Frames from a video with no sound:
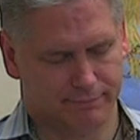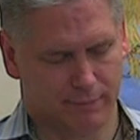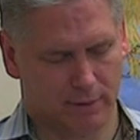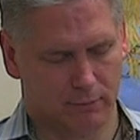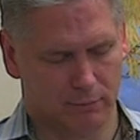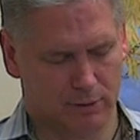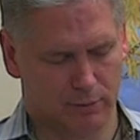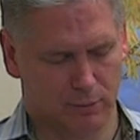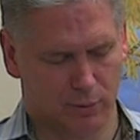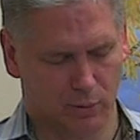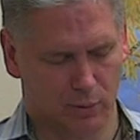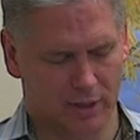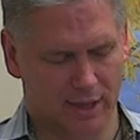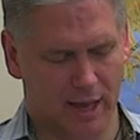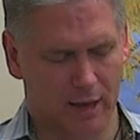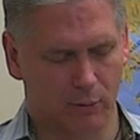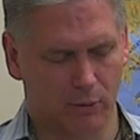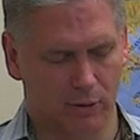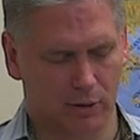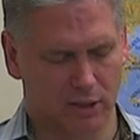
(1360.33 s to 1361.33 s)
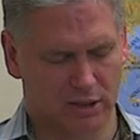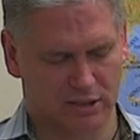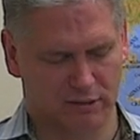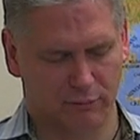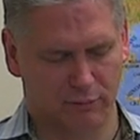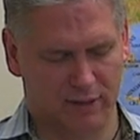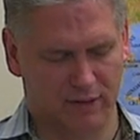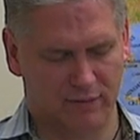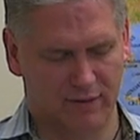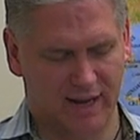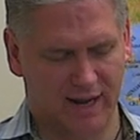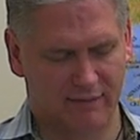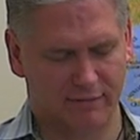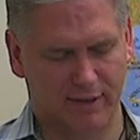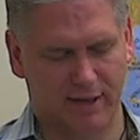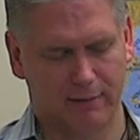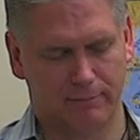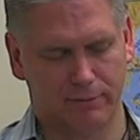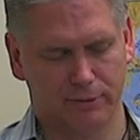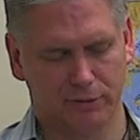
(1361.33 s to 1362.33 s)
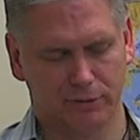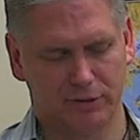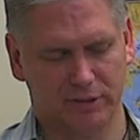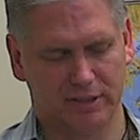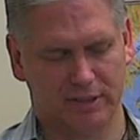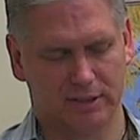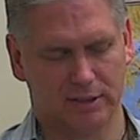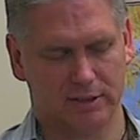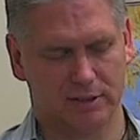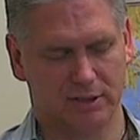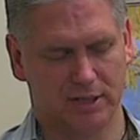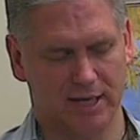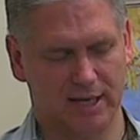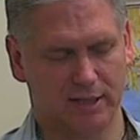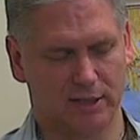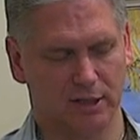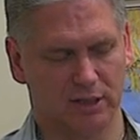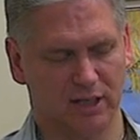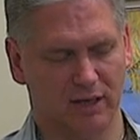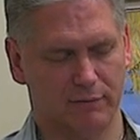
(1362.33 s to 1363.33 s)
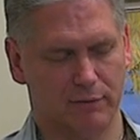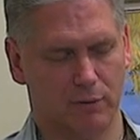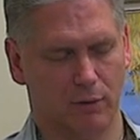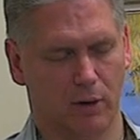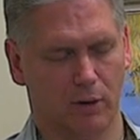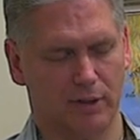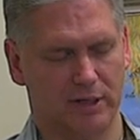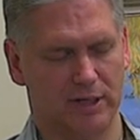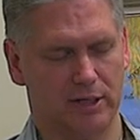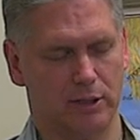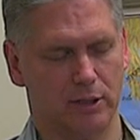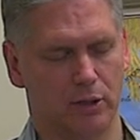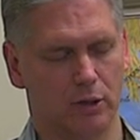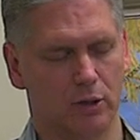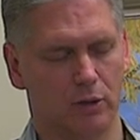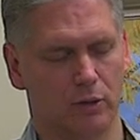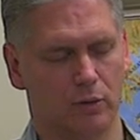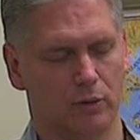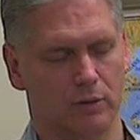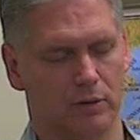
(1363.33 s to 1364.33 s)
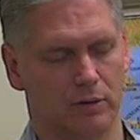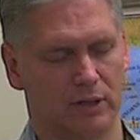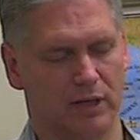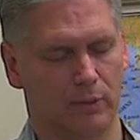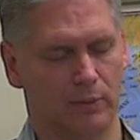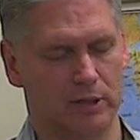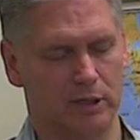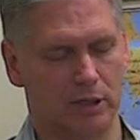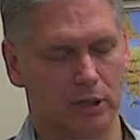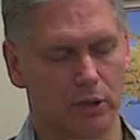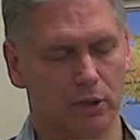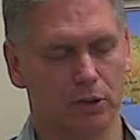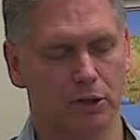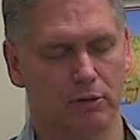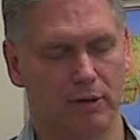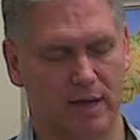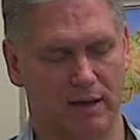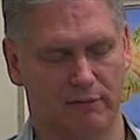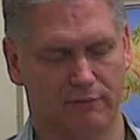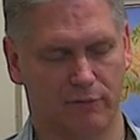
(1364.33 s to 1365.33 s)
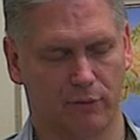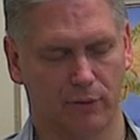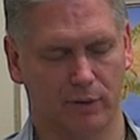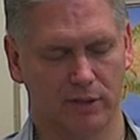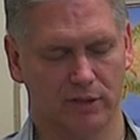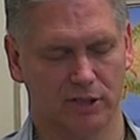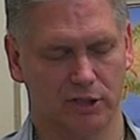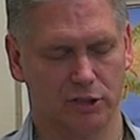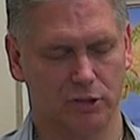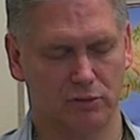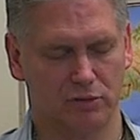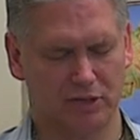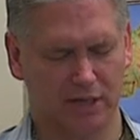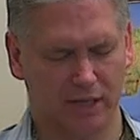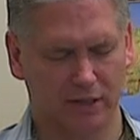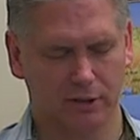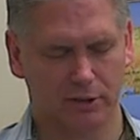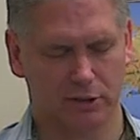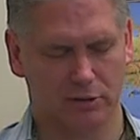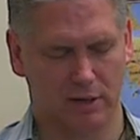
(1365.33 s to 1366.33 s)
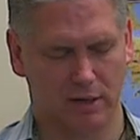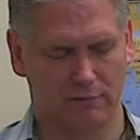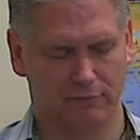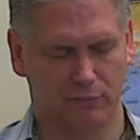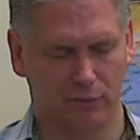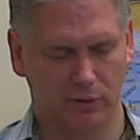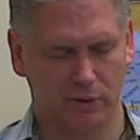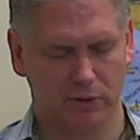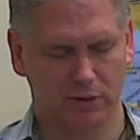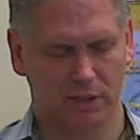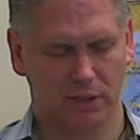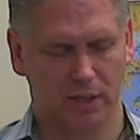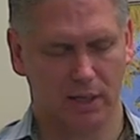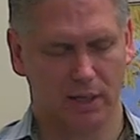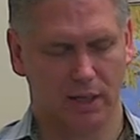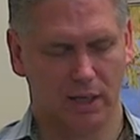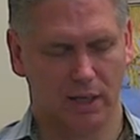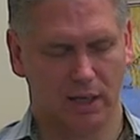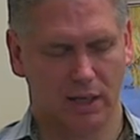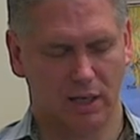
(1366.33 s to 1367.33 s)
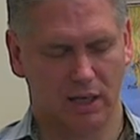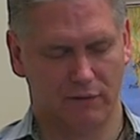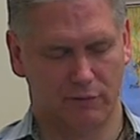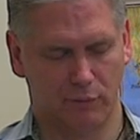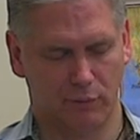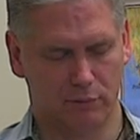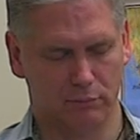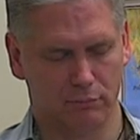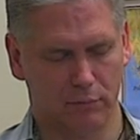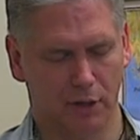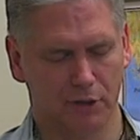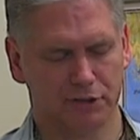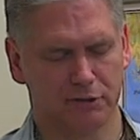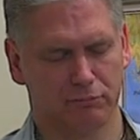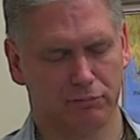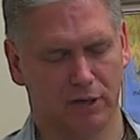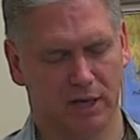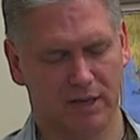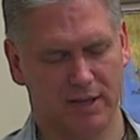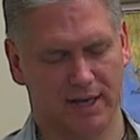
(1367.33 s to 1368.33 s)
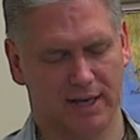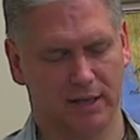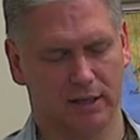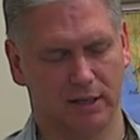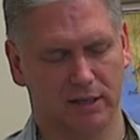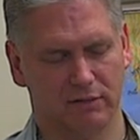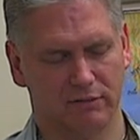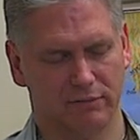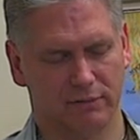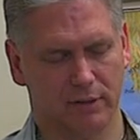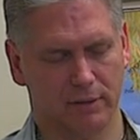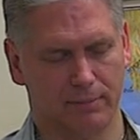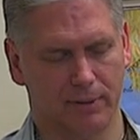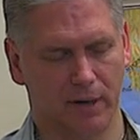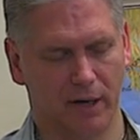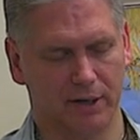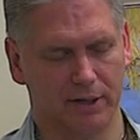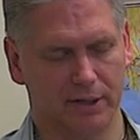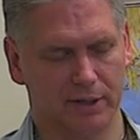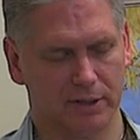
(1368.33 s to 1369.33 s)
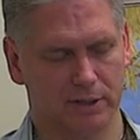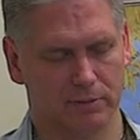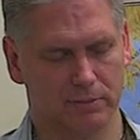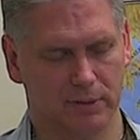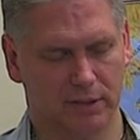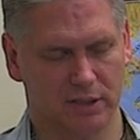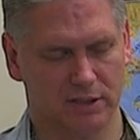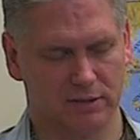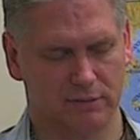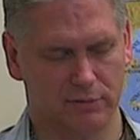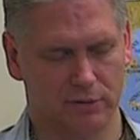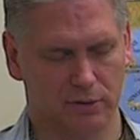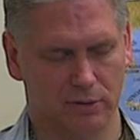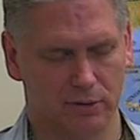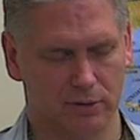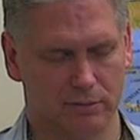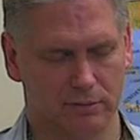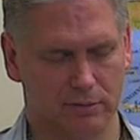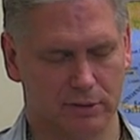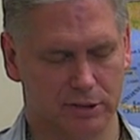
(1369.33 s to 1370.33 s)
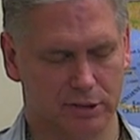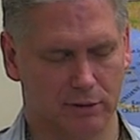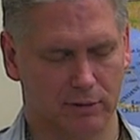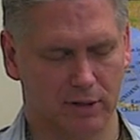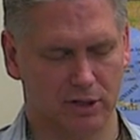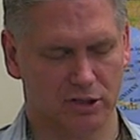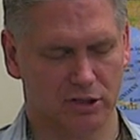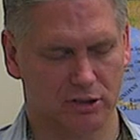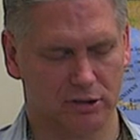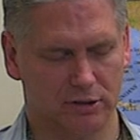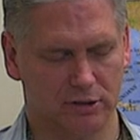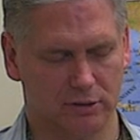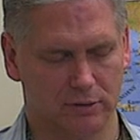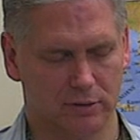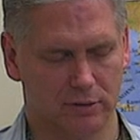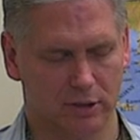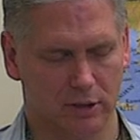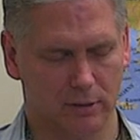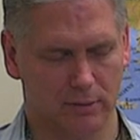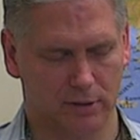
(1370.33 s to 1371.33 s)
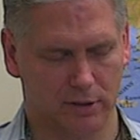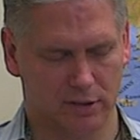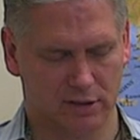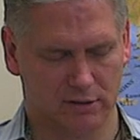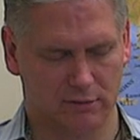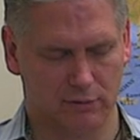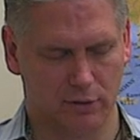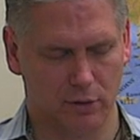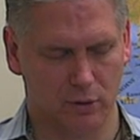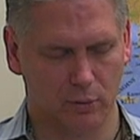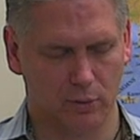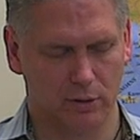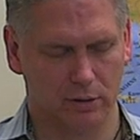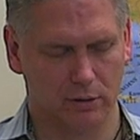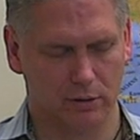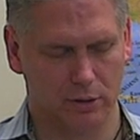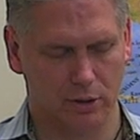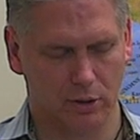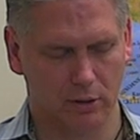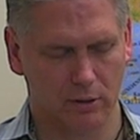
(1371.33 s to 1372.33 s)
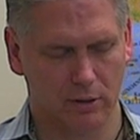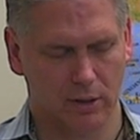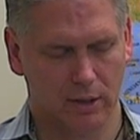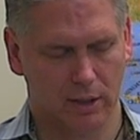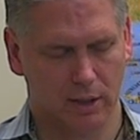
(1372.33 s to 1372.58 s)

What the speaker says: We were without words if we even have that ability to take the love you already know, that we know you have for us, that you tell us you have for us. If you would multiply that love upon us because of your discretion to do so, because of your will, your